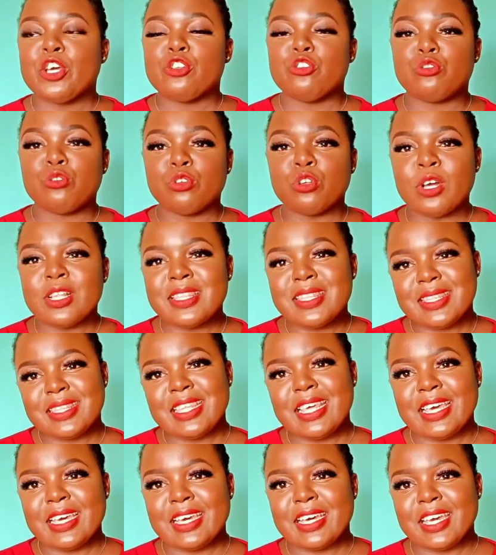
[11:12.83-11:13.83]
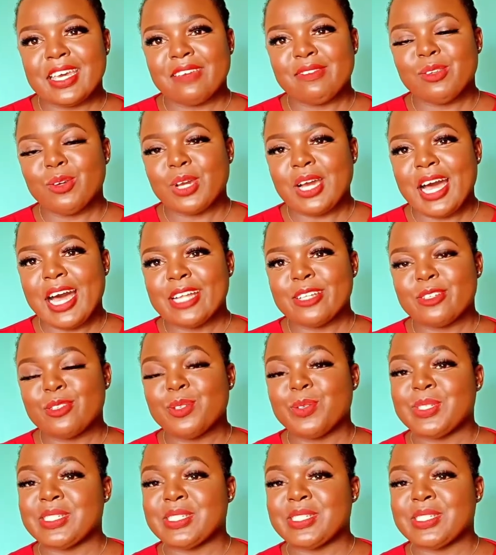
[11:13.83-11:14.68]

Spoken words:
Do not think if you can't do